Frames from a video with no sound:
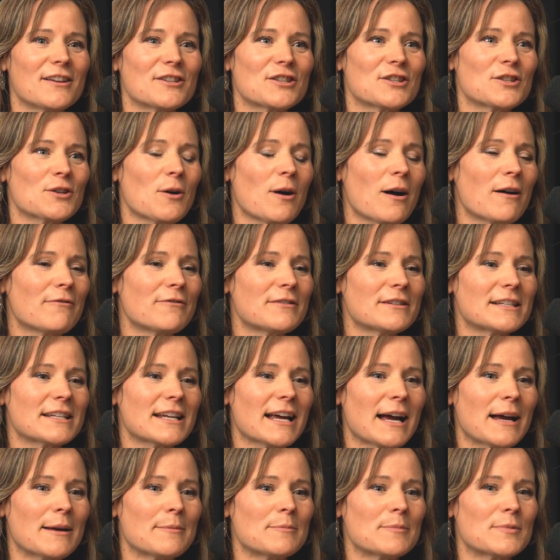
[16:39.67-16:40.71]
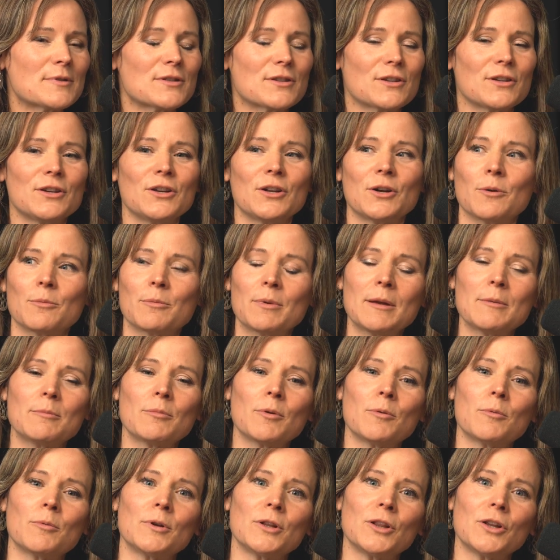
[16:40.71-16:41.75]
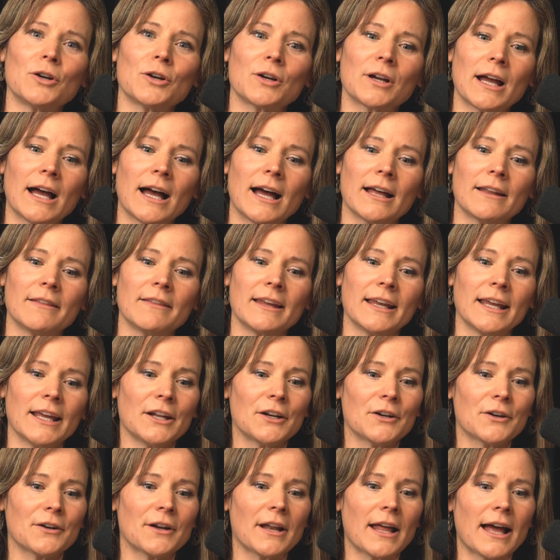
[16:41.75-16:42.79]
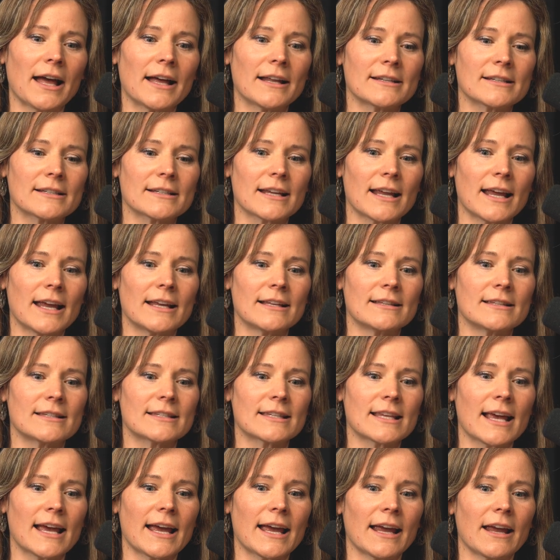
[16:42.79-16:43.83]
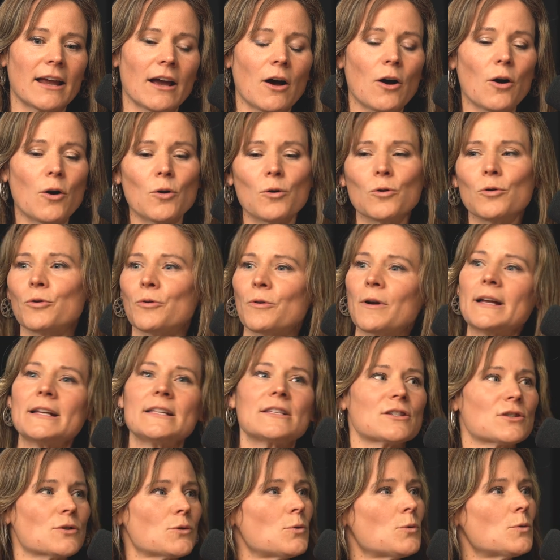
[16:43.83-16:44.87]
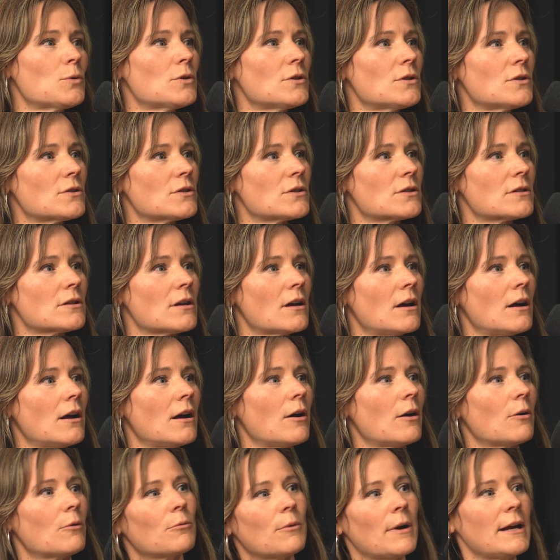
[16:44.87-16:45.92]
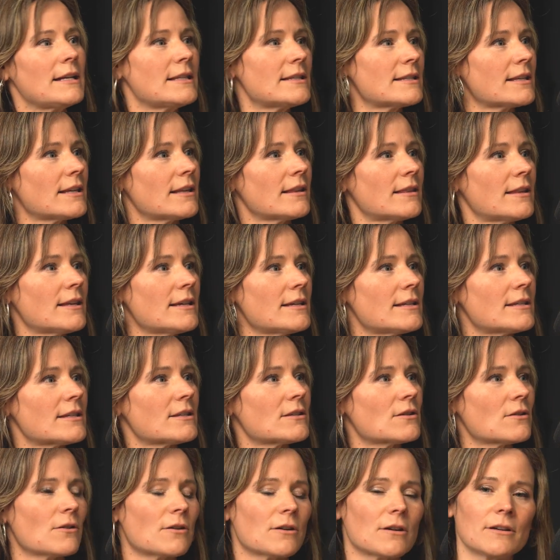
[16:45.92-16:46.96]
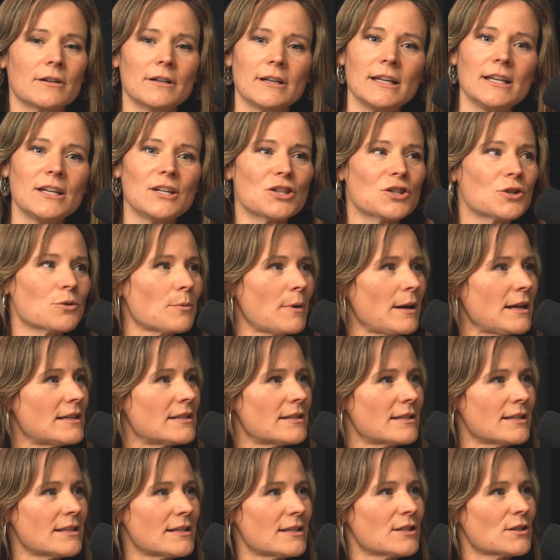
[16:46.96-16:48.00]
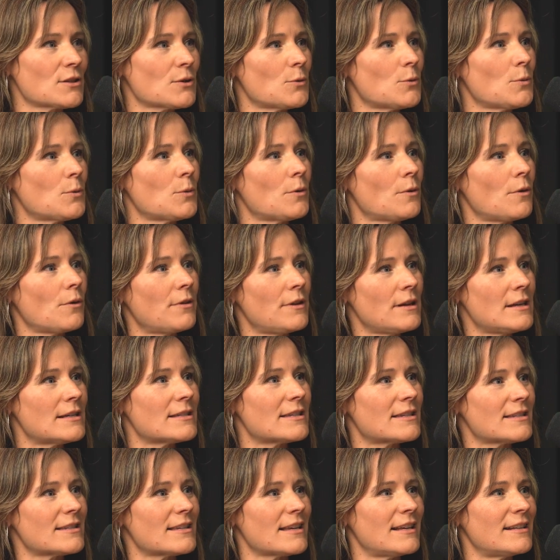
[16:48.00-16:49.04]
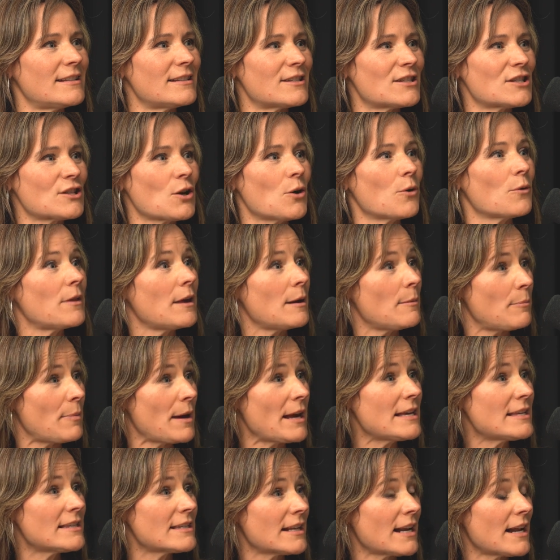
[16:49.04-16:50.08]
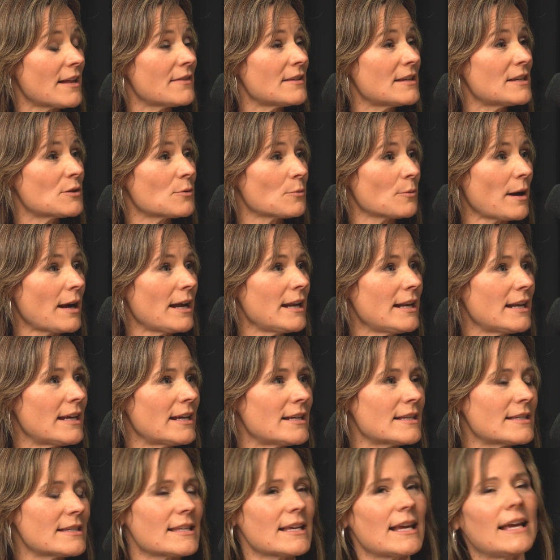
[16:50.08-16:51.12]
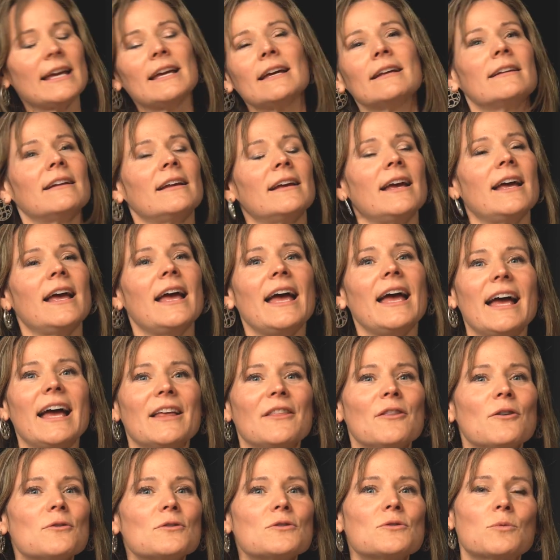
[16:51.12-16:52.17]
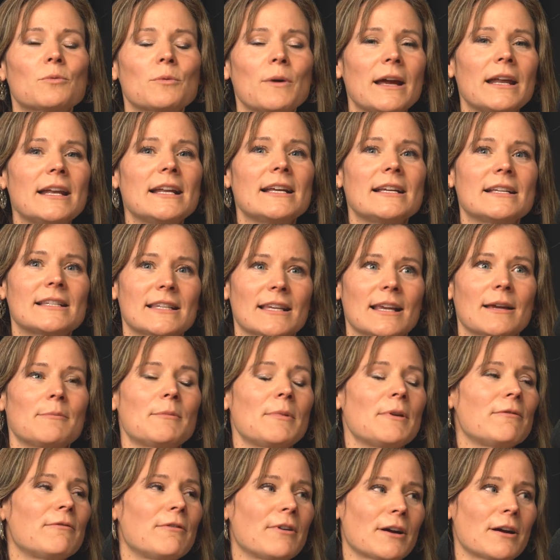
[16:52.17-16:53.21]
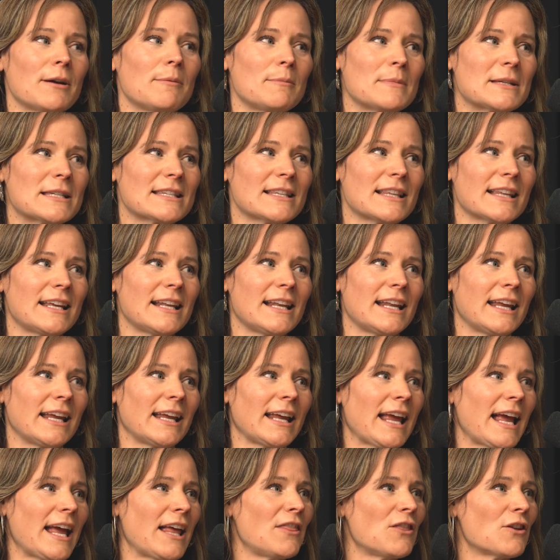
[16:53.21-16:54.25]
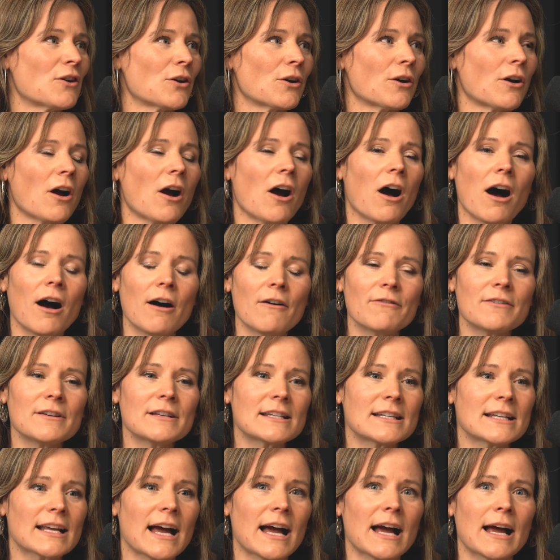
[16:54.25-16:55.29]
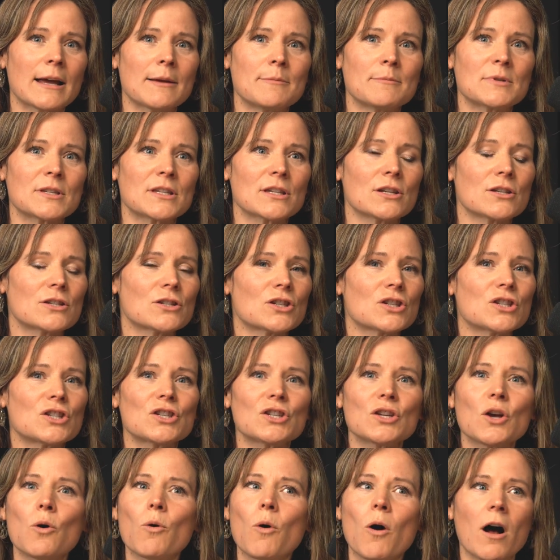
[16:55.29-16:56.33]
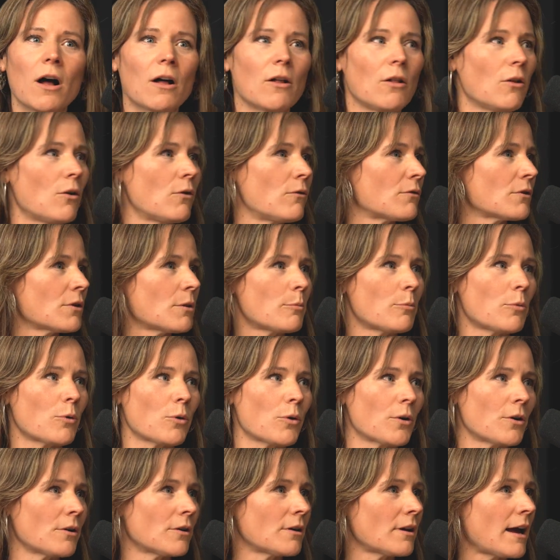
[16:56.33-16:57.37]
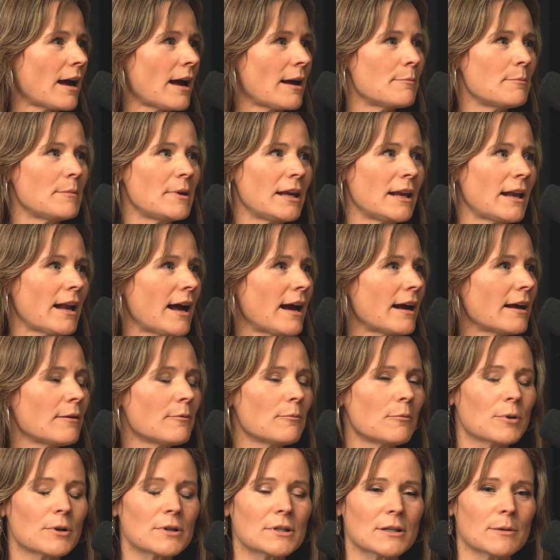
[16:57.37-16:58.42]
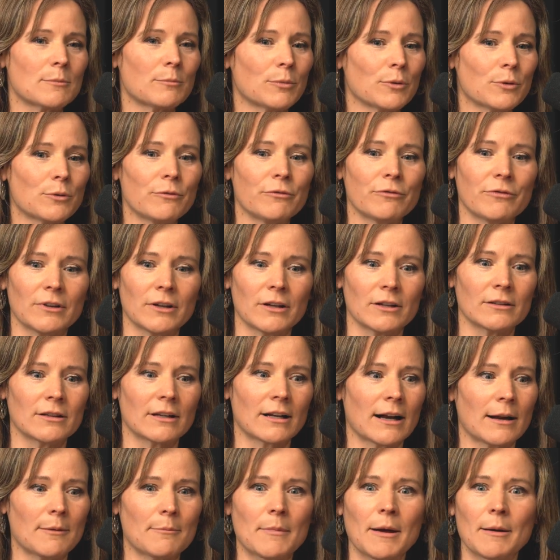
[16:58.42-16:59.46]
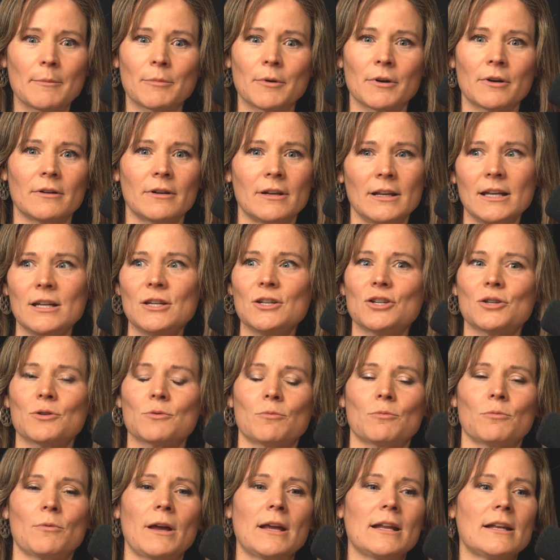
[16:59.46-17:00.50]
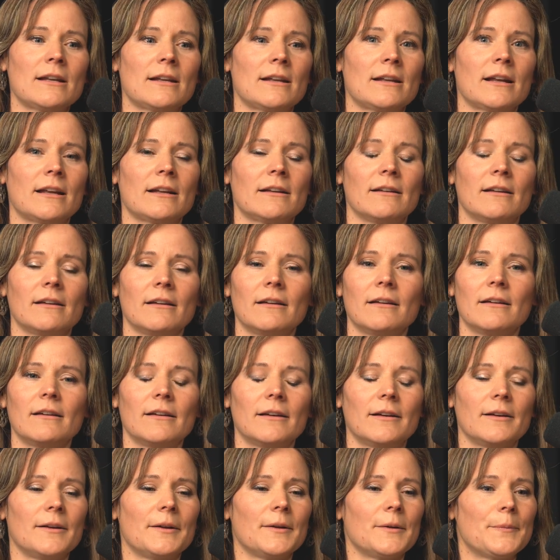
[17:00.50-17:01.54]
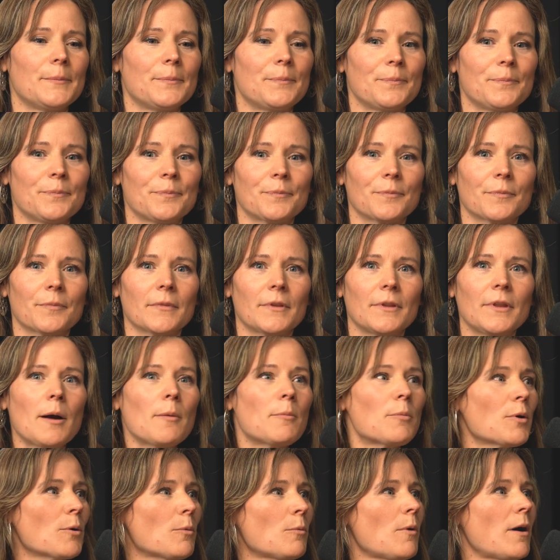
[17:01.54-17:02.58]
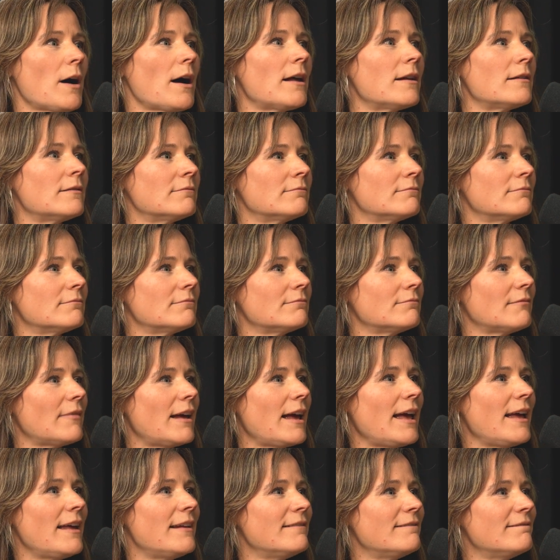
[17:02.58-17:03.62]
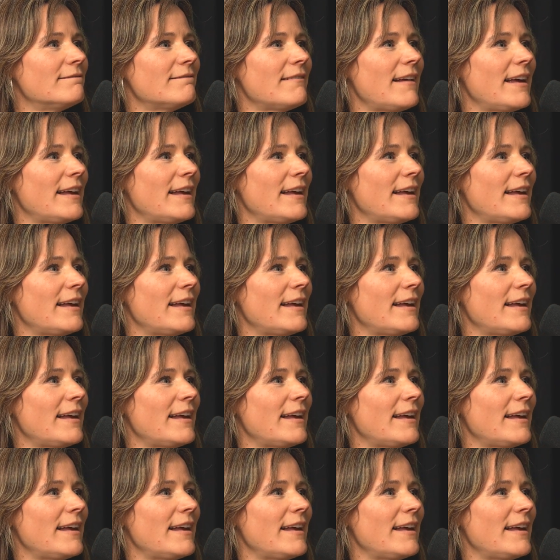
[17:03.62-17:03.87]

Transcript: so oftentimes, people will look on the internet and say, oh, great schools rates it this, or niche rates the school this. And so they base it on these ratings, and those ratings can be very misleading, and they're oftentimes so all over the board. I mean, I worked in Bloomfield, and I remember niche rated it number 1, and